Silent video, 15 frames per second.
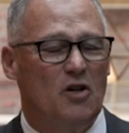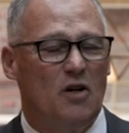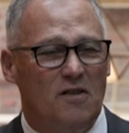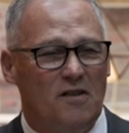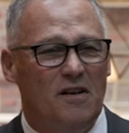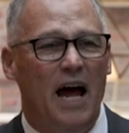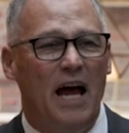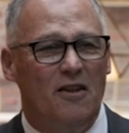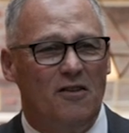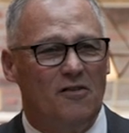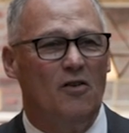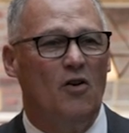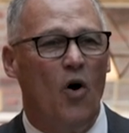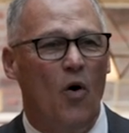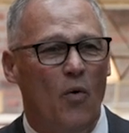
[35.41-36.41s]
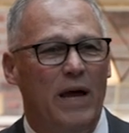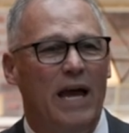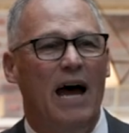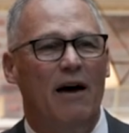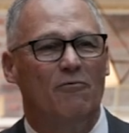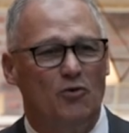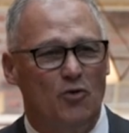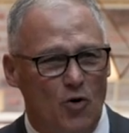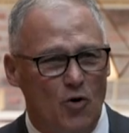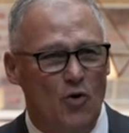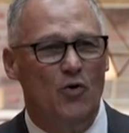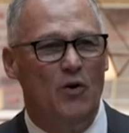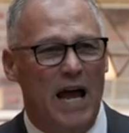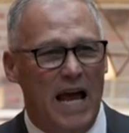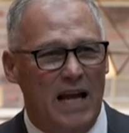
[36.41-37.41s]
just nice to know we have
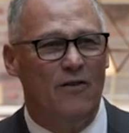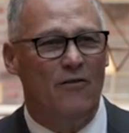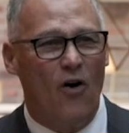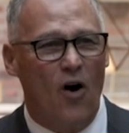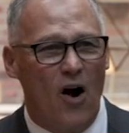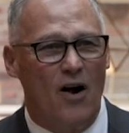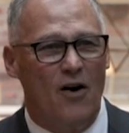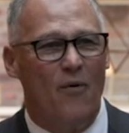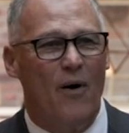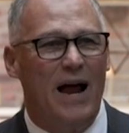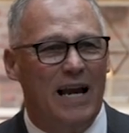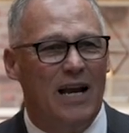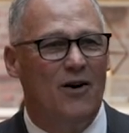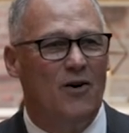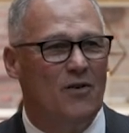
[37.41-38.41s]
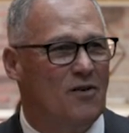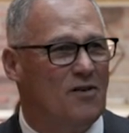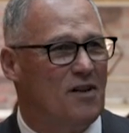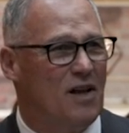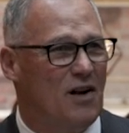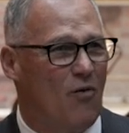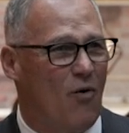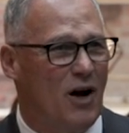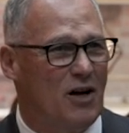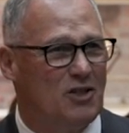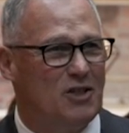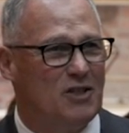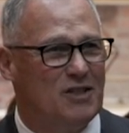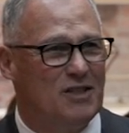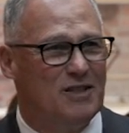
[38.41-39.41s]
true native art right here in the state of
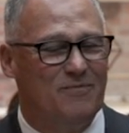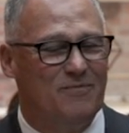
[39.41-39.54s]
Washington.